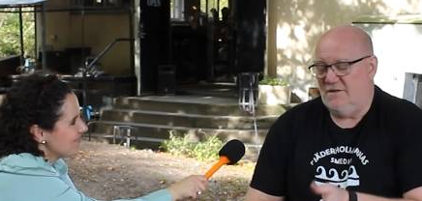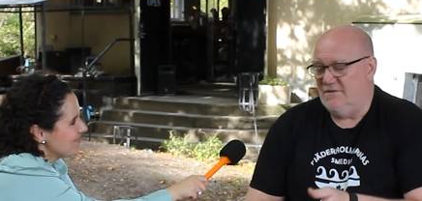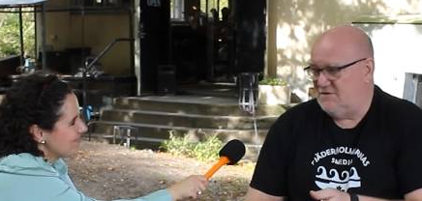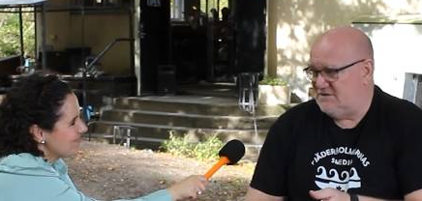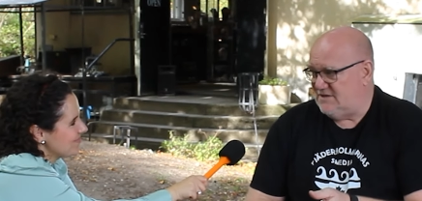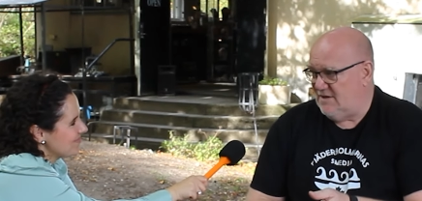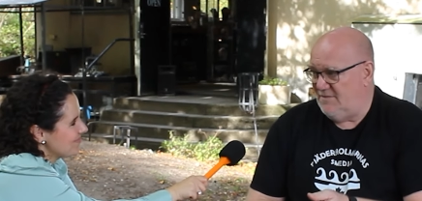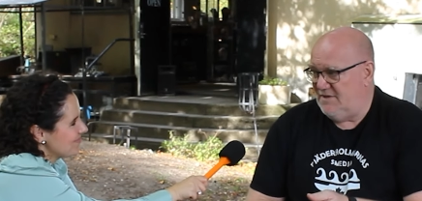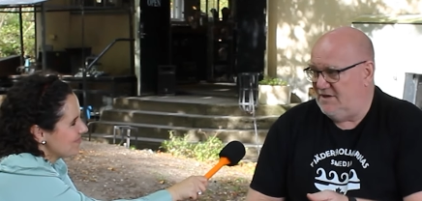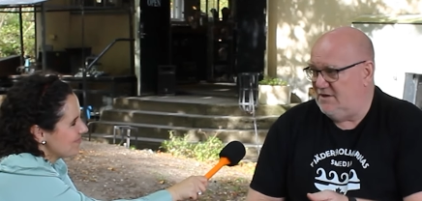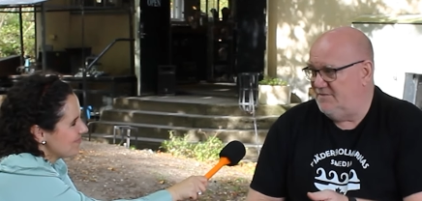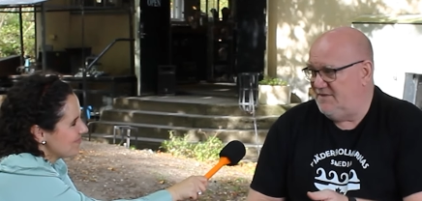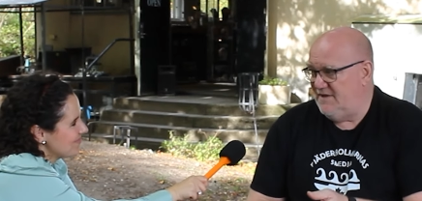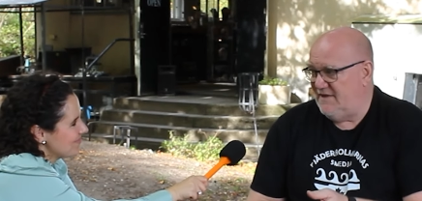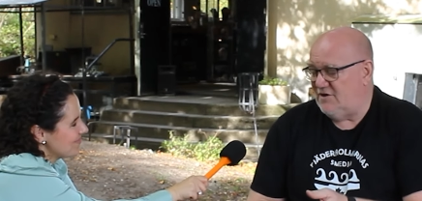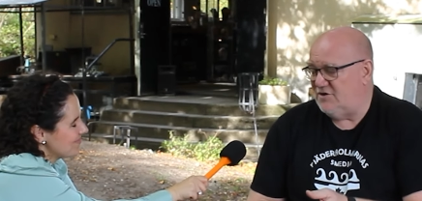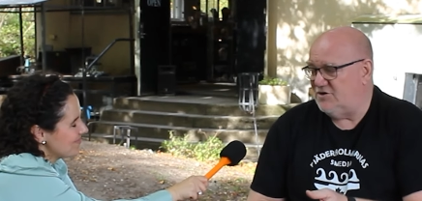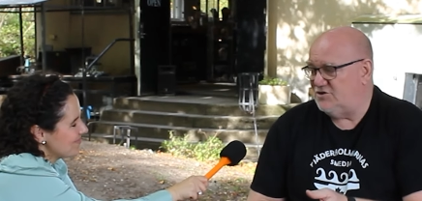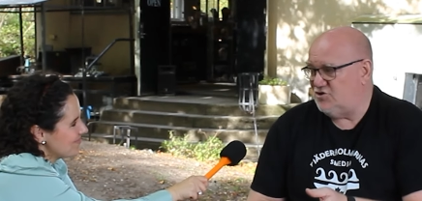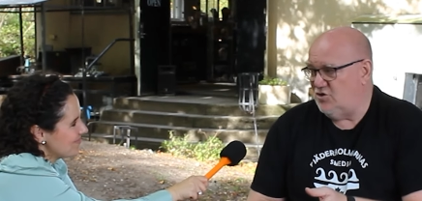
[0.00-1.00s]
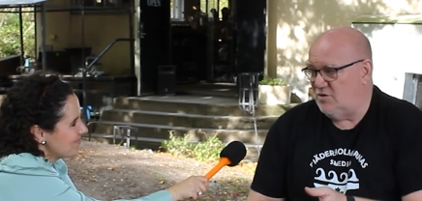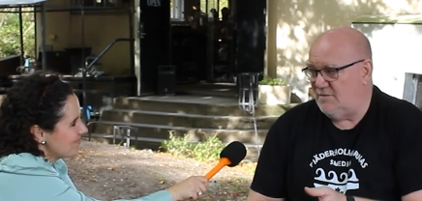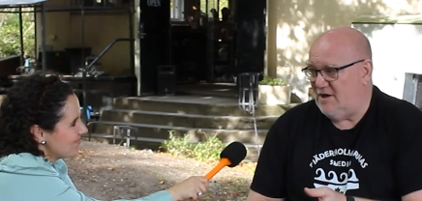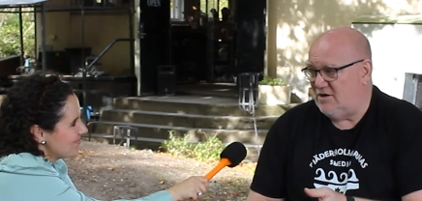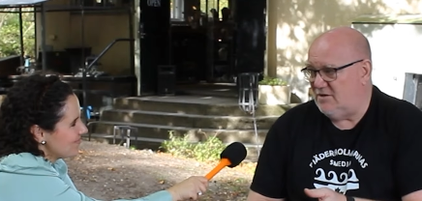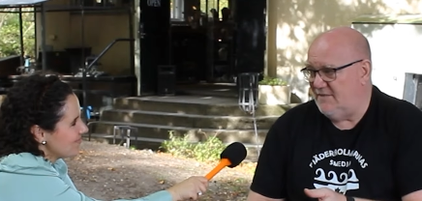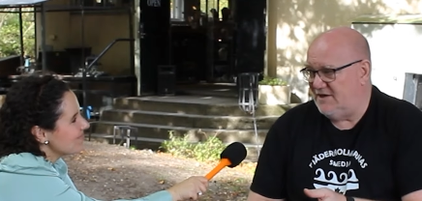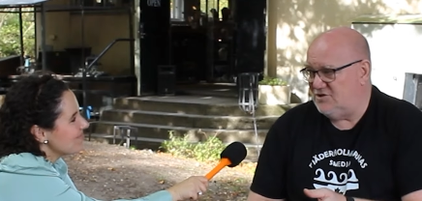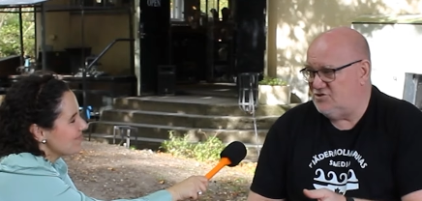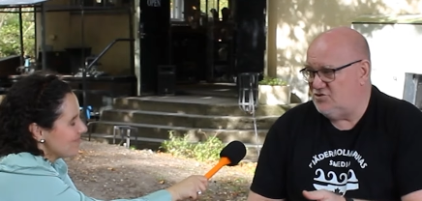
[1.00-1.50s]
Speaker 1: Somebody will be there to show them
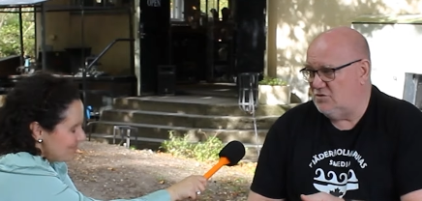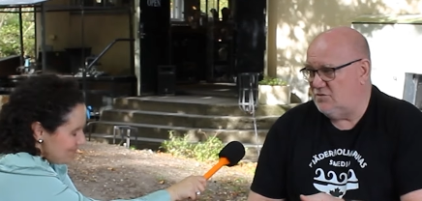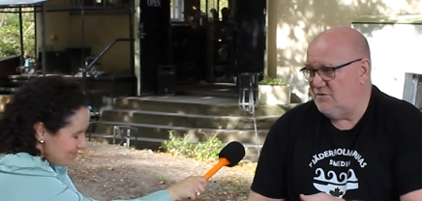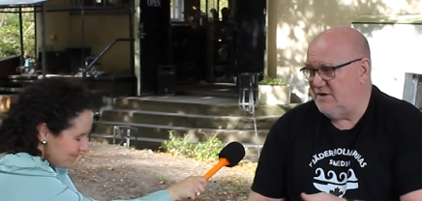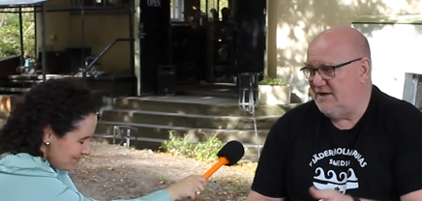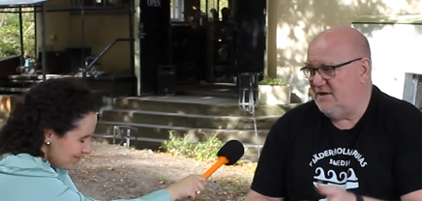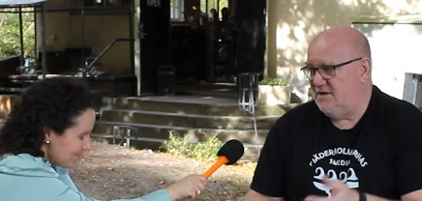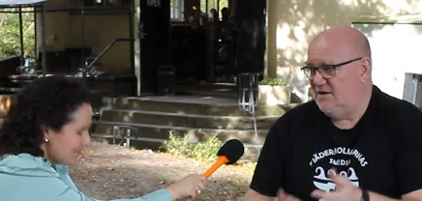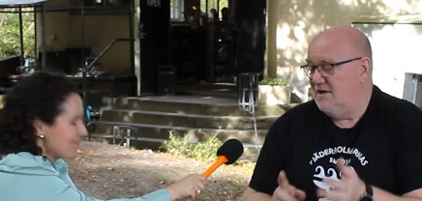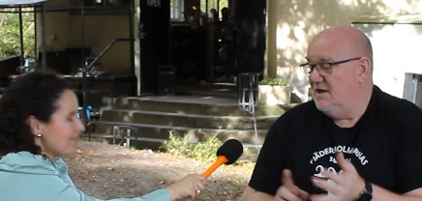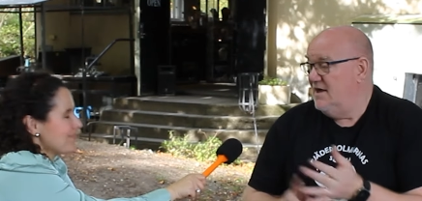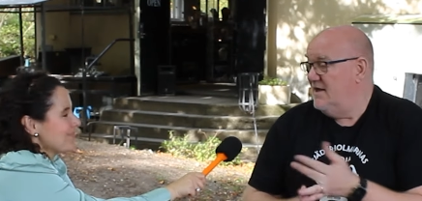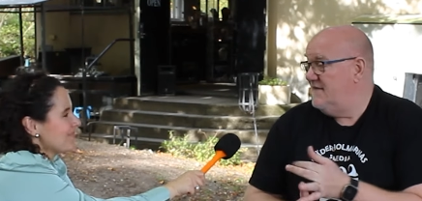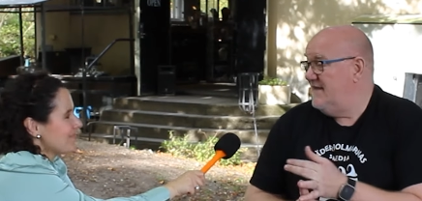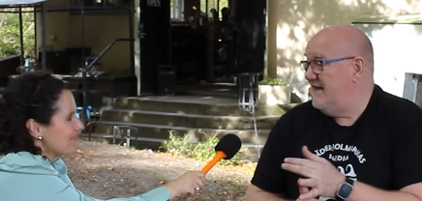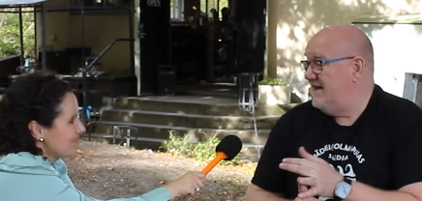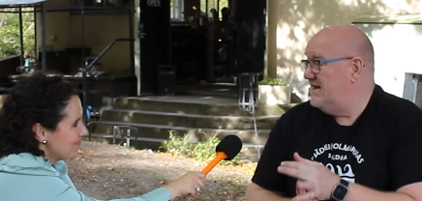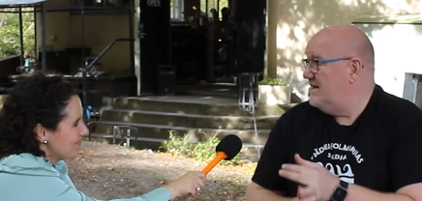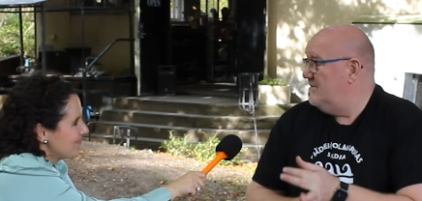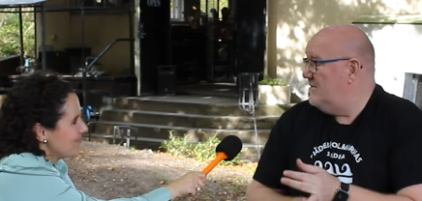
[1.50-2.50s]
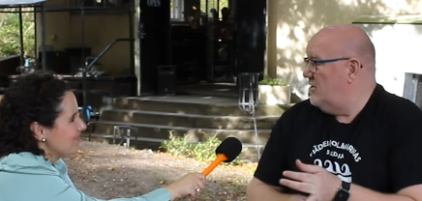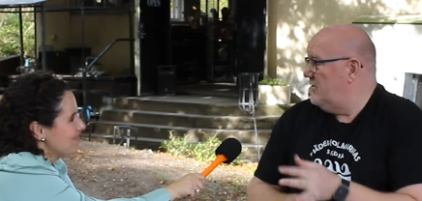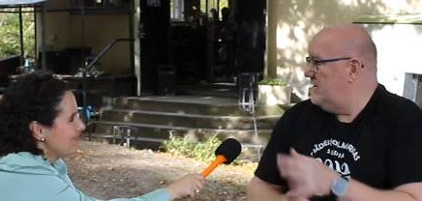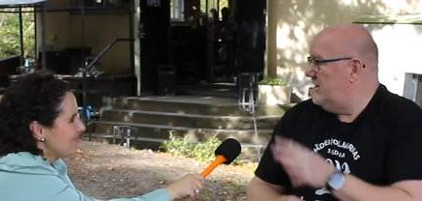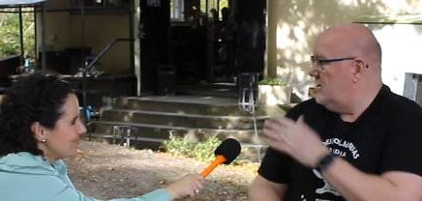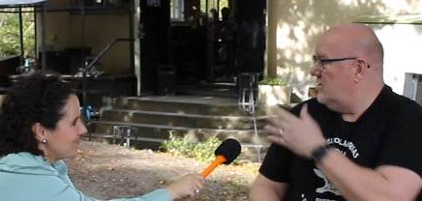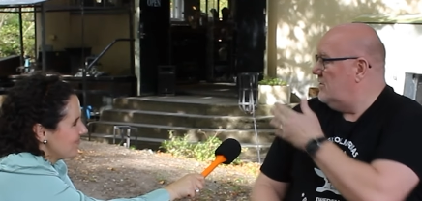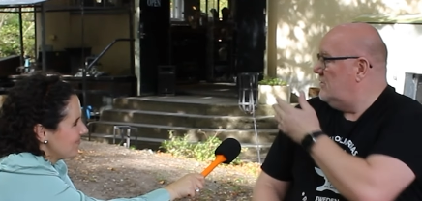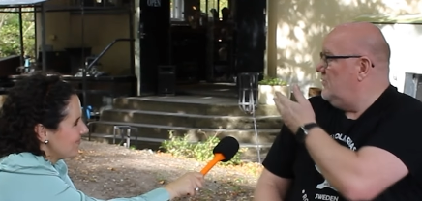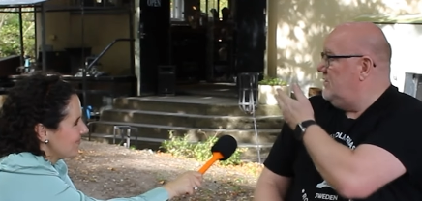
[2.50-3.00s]
how to make jewelry. They can come out
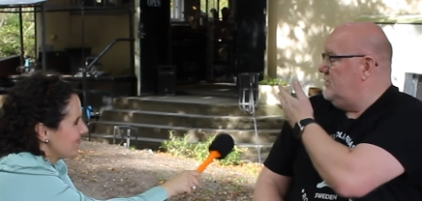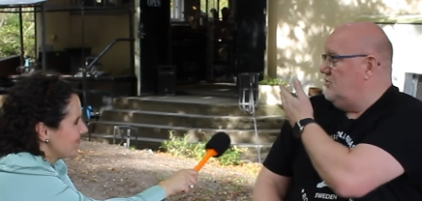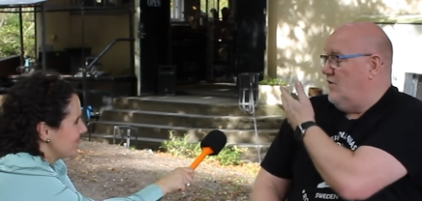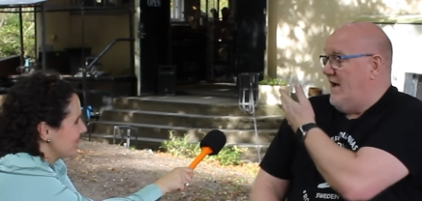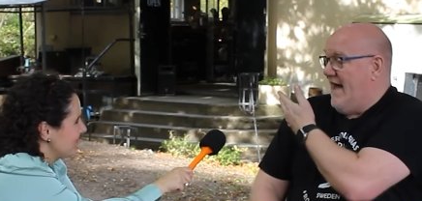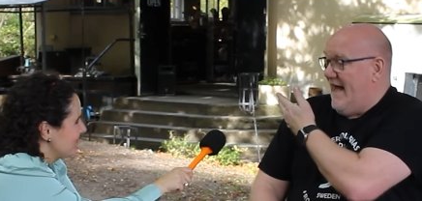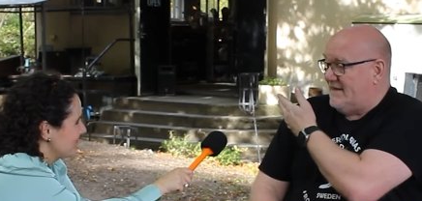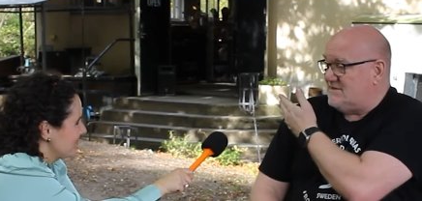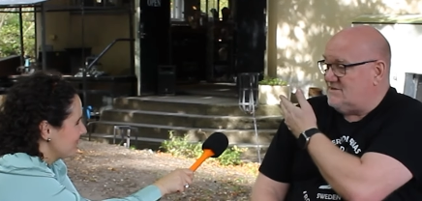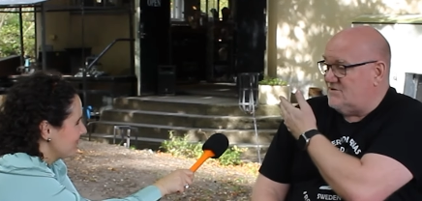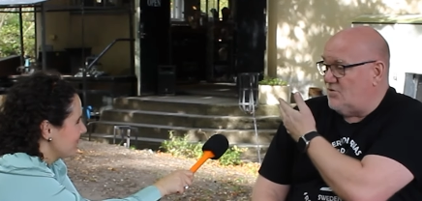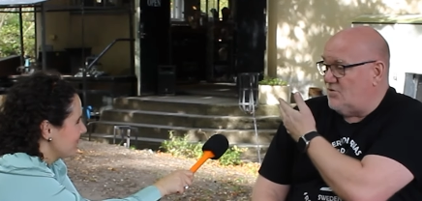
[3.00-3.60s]
here and we do axe